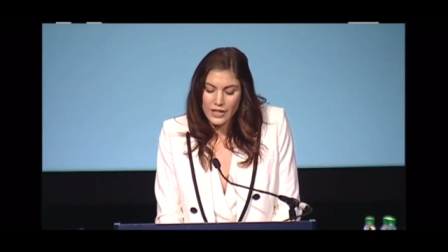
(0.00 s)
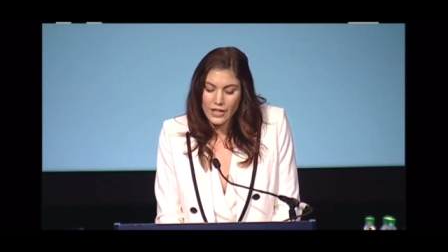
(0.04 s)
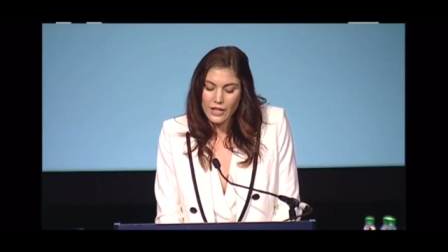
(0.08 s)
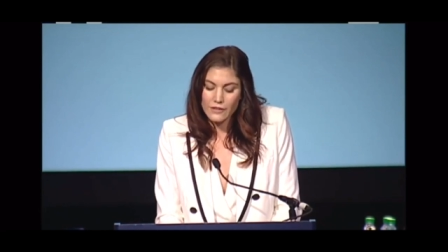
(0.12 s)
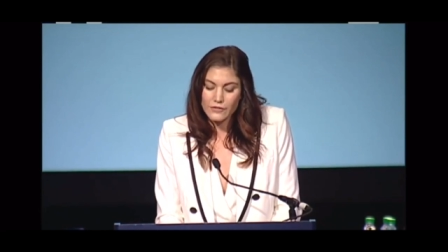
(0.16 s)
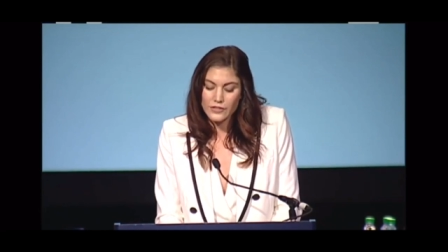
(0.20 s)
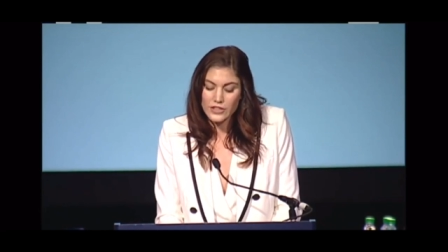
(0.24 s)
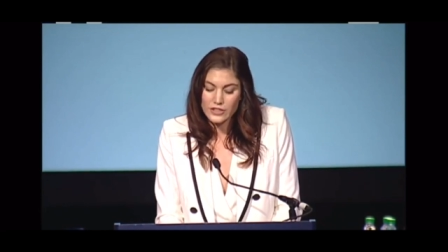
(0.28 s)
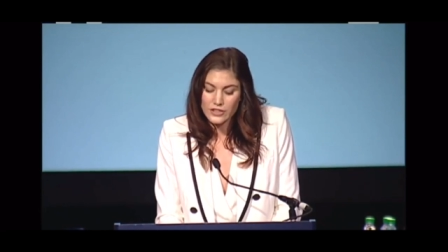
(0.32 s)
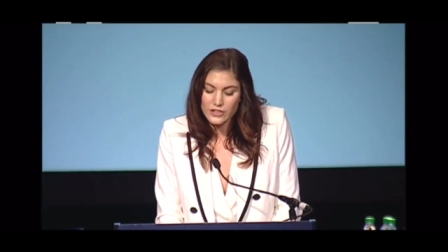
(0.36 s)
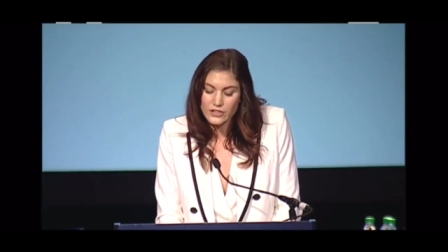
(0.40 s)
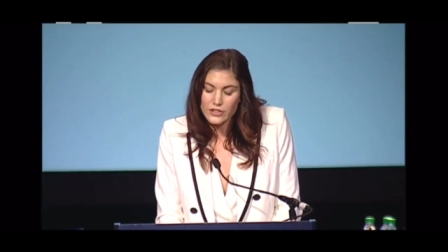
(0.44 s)

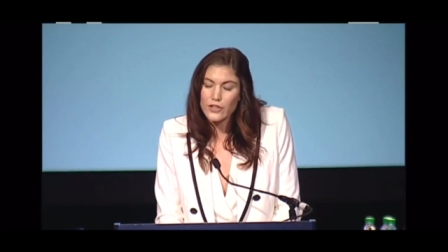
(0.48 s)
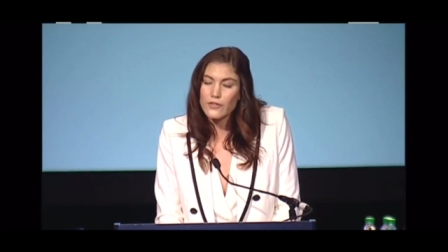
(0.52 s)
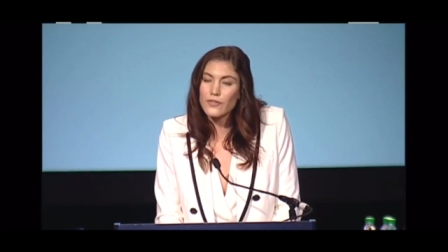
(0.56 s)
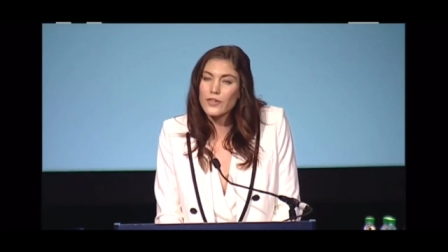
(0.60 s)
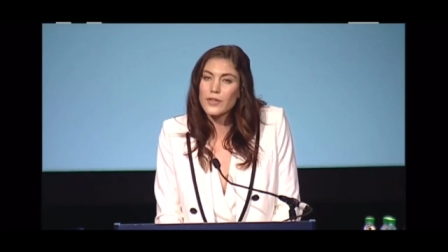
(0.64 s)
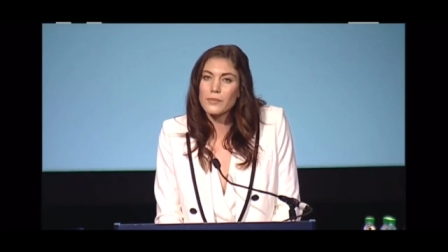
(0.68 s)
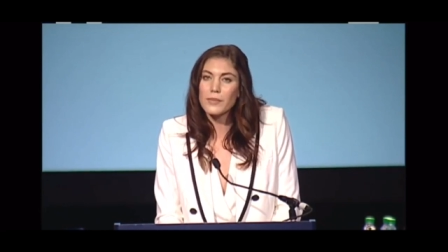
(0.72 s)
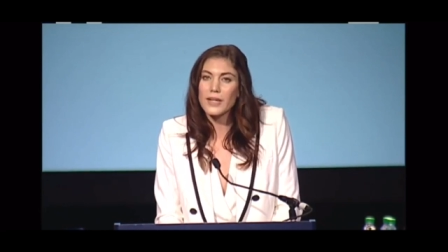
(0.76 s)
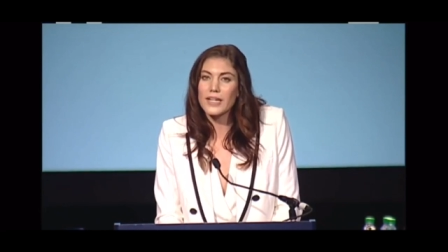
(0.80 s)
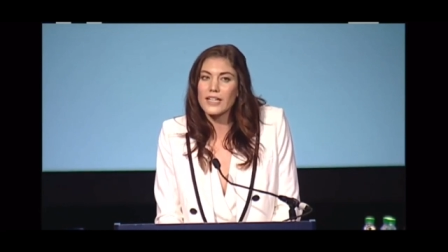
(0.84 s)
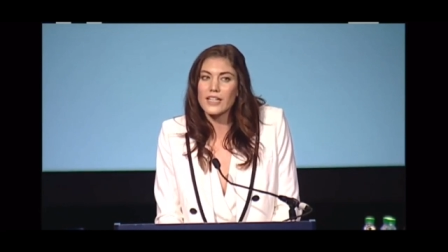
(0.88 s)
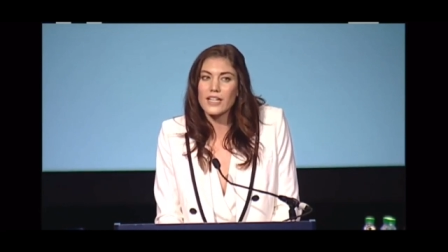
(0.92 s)
after
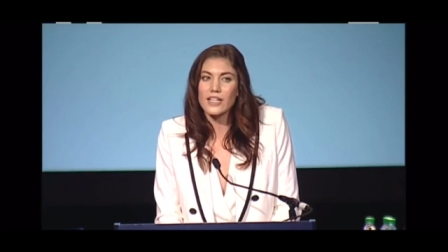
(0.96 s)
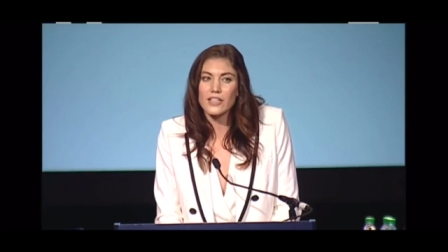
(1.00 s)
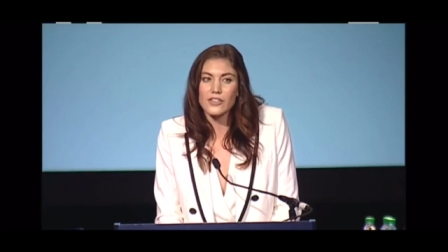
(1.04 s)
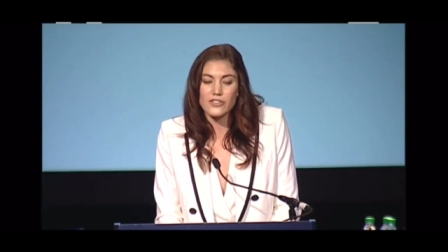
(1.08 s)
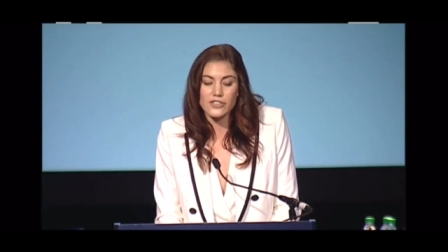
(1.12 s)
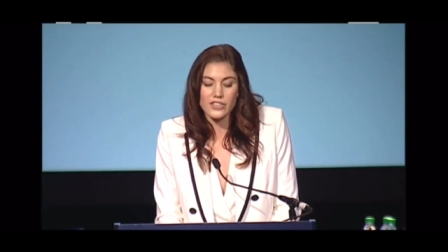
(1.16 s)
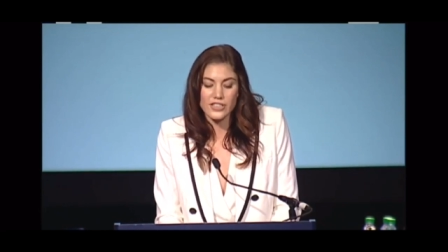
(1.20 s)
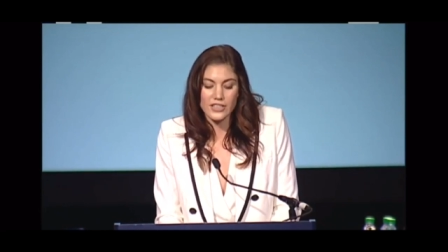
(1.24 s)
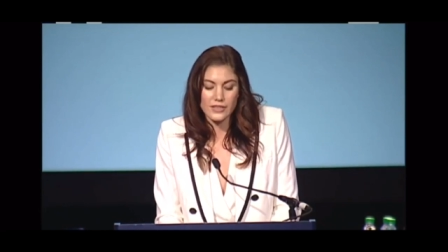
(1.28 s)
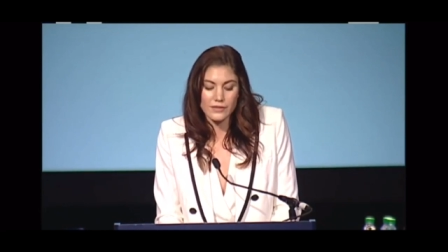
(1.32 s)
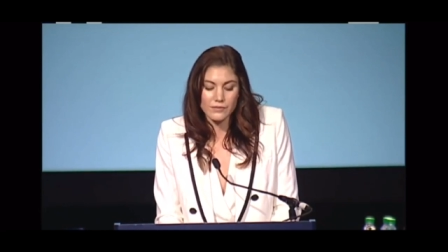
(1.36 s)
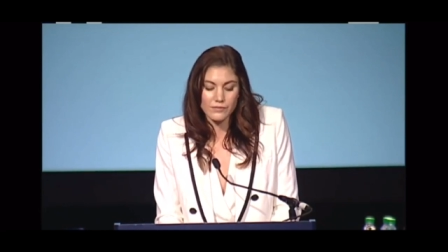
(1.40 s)
serving my
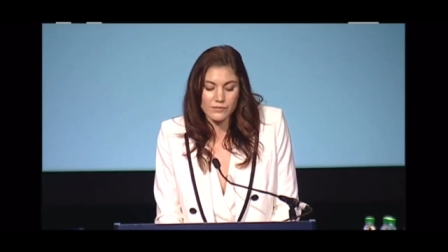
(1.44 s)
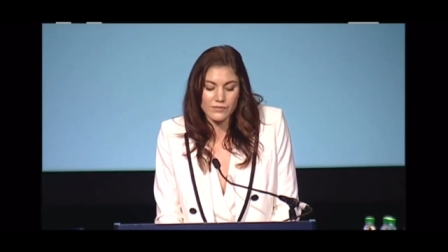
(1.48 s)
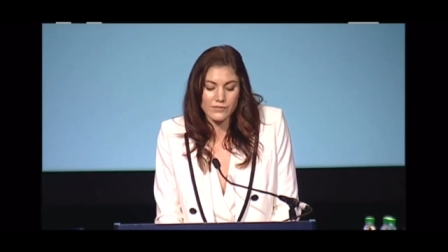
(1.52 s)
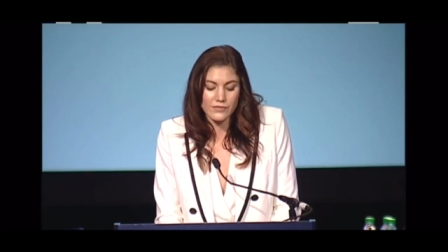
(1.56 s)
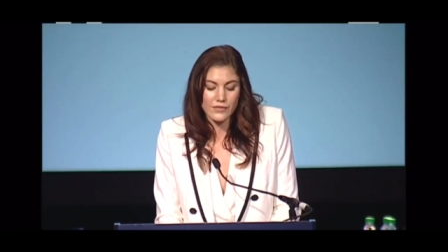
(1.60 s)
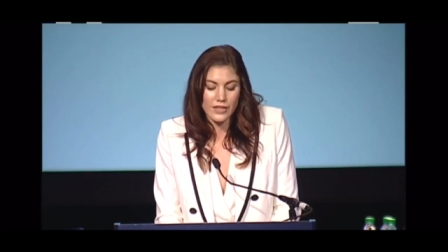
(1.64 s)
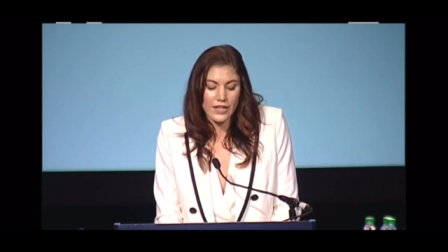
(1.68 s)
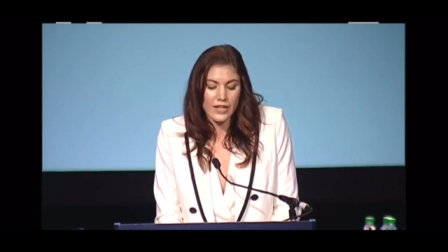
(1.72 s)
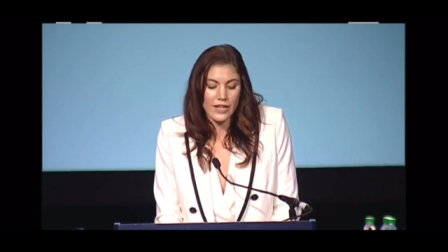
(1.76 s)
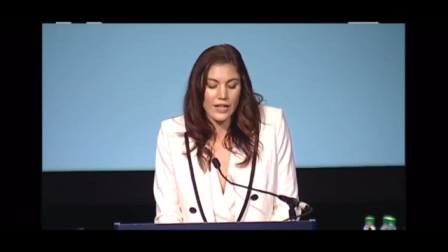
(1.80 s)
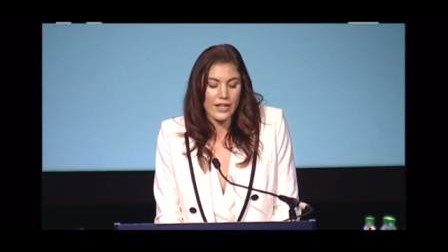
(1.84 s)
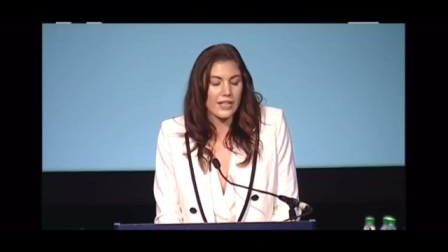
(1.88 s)
country
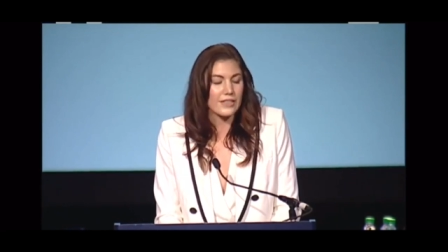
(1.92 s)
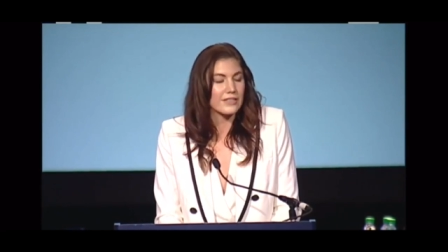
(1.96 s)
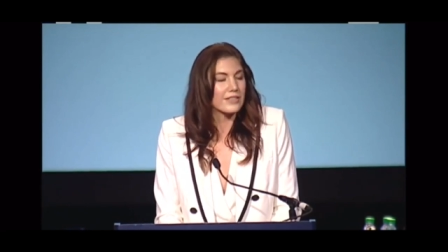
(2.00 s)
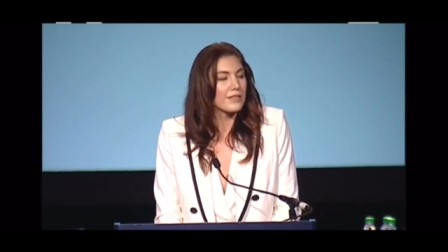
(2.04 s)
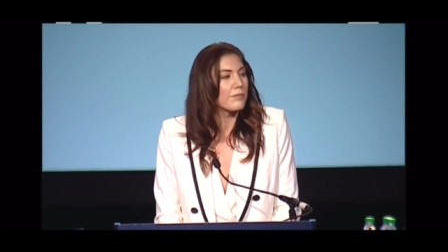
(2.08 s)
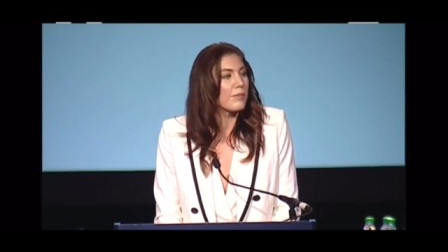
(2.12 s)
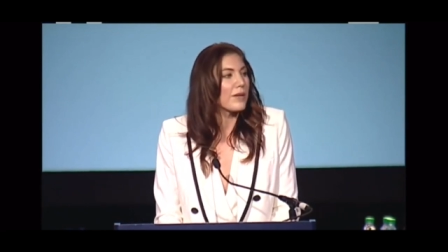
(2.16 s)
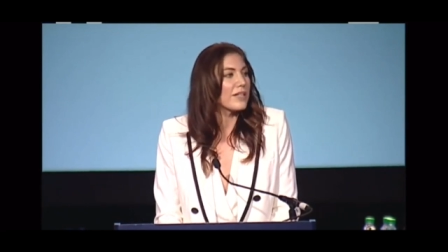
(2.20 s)
as